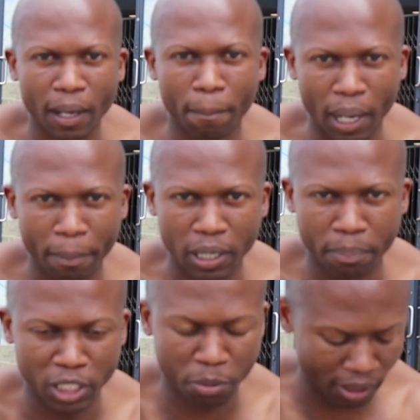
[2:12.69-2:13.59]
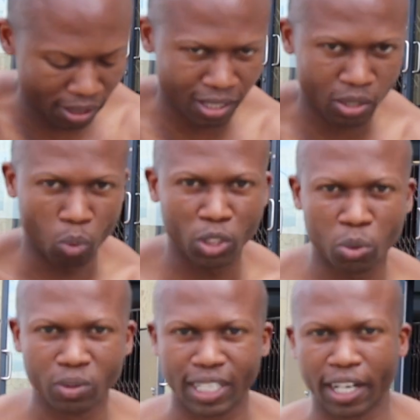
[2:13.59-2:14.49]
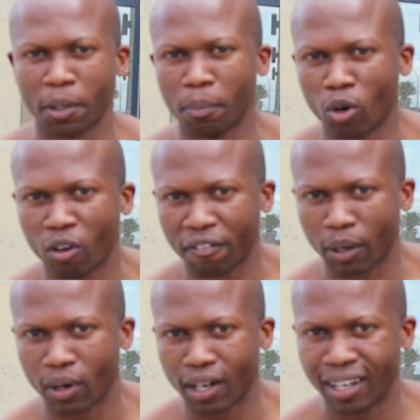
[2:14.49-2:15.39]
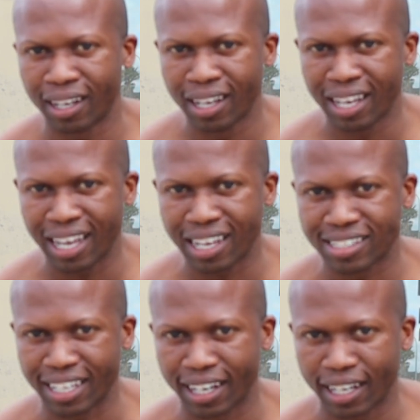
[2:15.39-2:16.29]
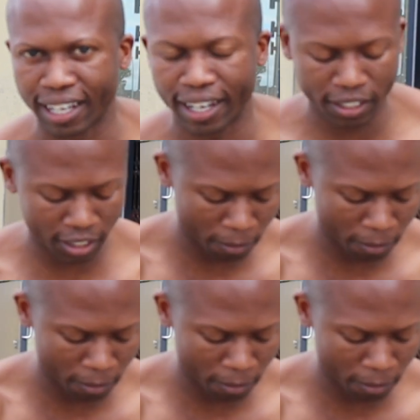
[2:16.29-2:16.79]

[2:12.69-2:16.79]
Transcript: barbell bench press, which will target more of our sternal head.